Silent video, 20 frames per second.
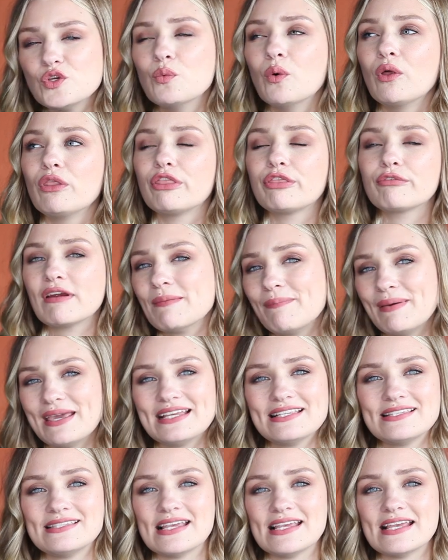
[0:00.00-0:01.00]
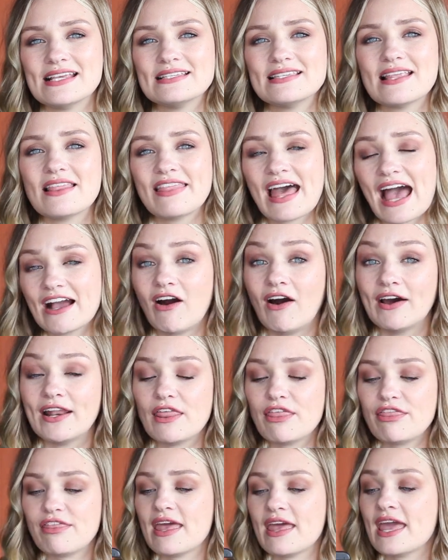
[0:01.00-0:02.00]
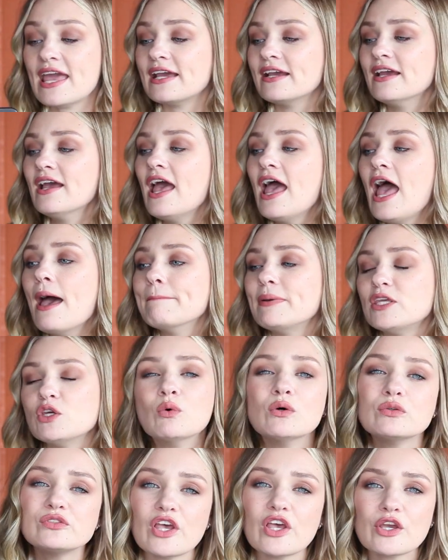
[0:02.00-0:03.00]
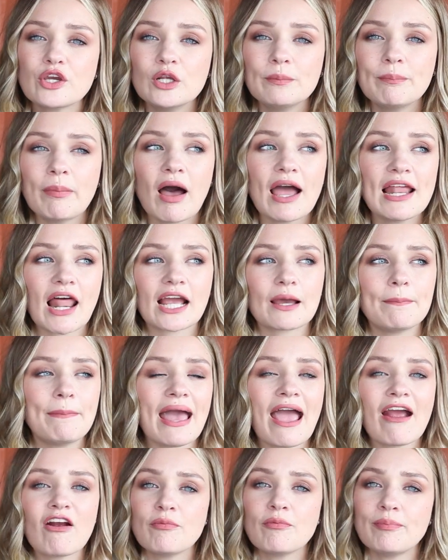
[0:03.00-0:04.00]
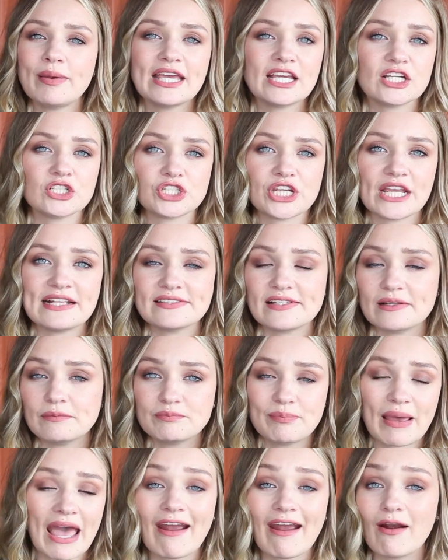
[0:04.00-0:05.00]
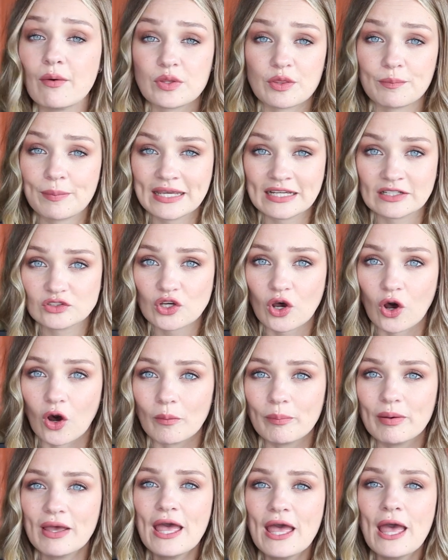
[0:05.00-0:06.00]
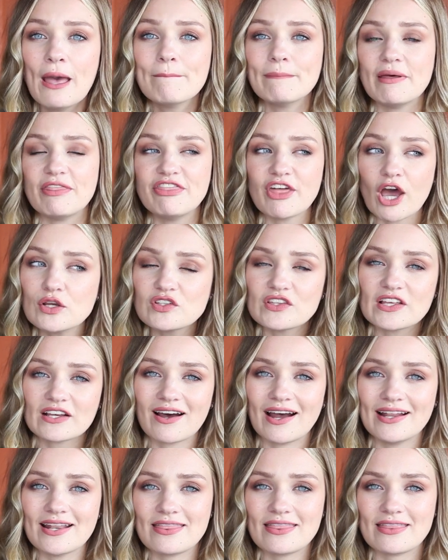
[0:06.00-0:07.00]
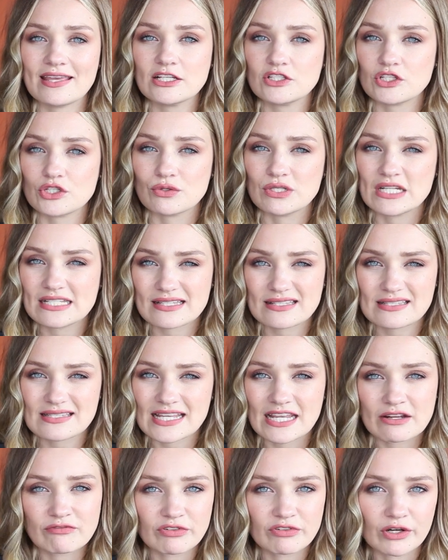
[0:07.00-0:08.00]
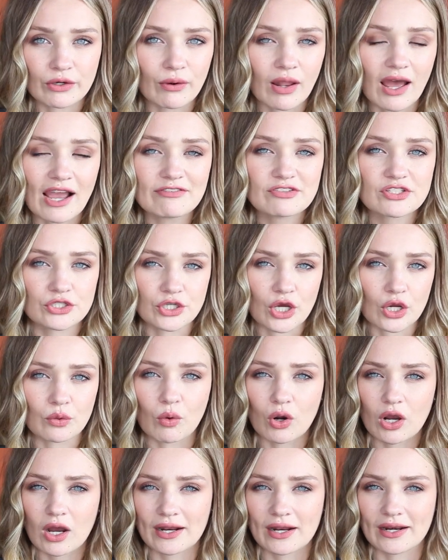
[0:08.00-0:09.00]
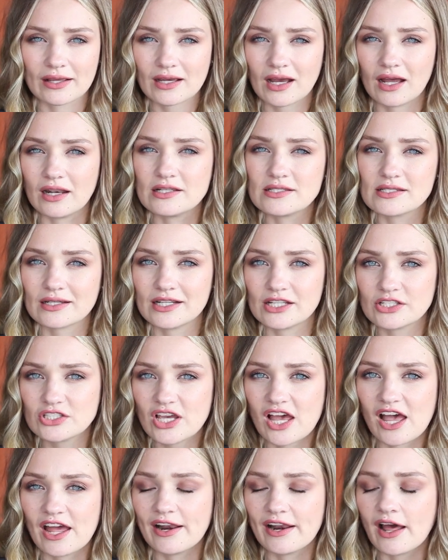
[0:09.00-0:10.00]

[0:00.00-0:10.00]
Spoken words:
want three pieces, that kind of thing. But you also could buy like a pair of pink jeans and pair it with a pink top. But those are the kind of things that you need to see in real life to know what kind of colours are going to turn